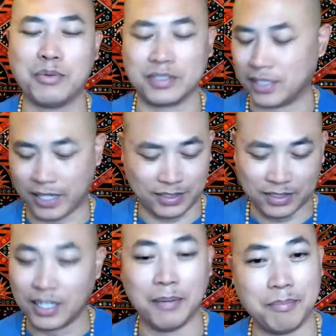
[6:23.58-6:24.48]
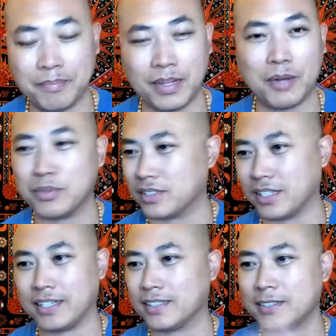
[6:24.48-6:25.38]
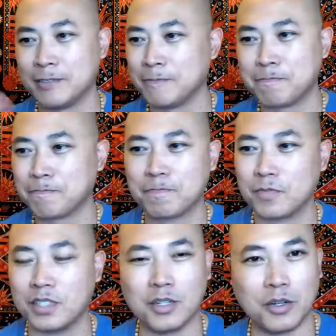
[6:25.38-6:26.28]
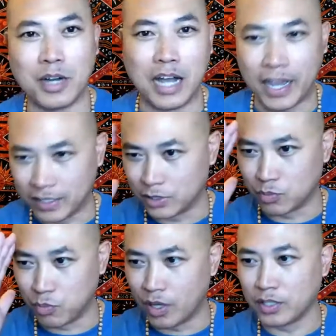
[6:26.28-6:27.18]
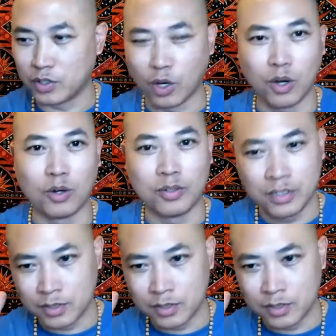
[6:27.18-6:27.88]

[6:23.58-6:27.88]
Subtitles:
like numb. I was like, I had this one goal